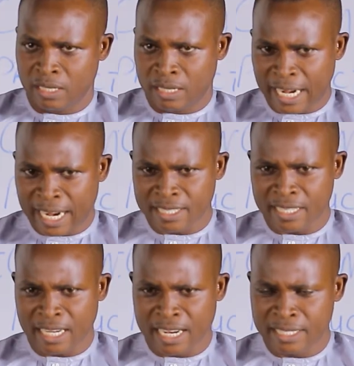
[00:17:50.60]
Like I
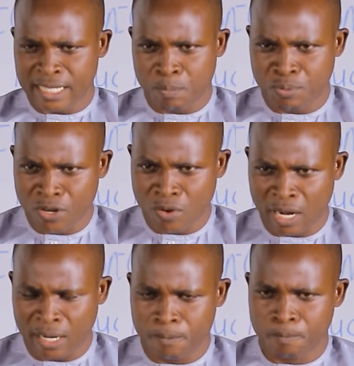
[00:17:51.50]
said, an
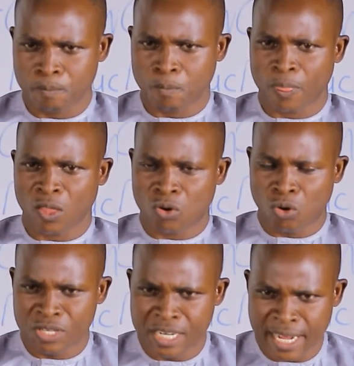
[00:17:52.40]
entrepreneur
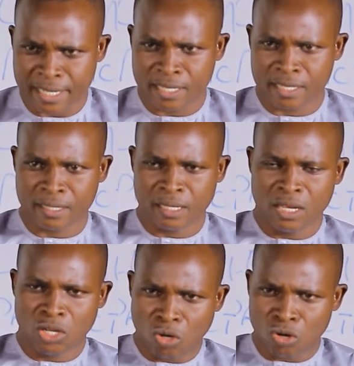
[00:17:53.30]
coordinates,
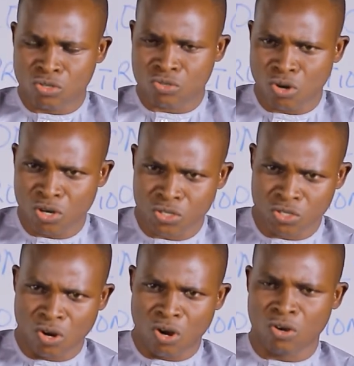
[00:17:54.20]
controls
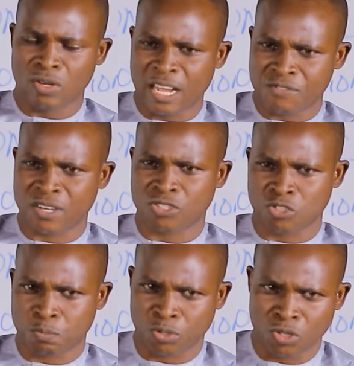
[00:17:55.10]
all other
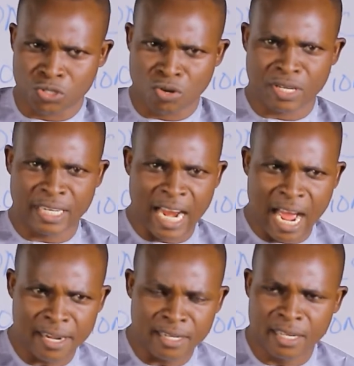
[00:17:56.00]
factors of production, the
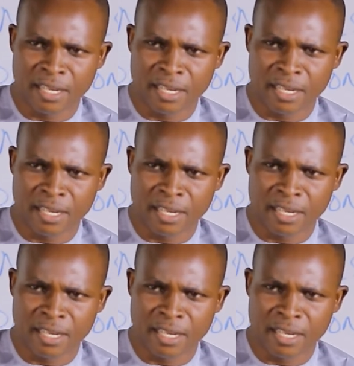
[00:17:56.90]
land,